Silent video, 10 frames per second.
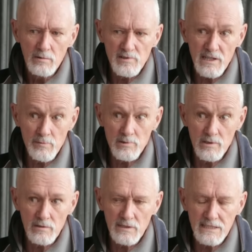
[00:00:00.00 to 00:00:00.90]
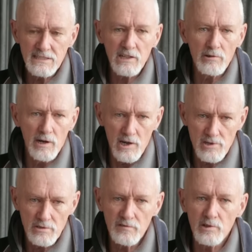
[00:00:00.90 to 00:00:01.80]
some sort of a
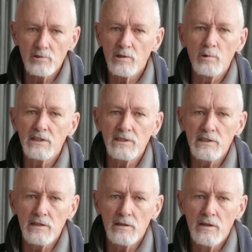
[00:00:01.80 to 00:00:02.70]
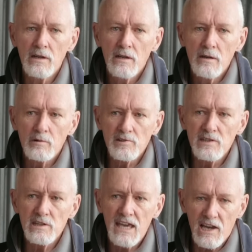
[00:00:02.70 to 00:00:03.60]
decoration for doing what he did, because
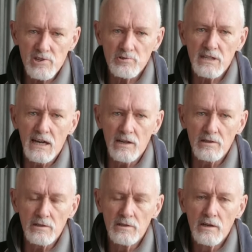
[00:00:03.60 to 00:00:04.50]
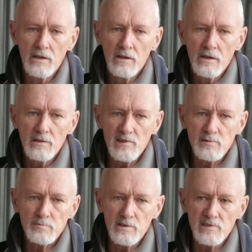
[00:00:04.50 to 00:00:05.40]
he extricated this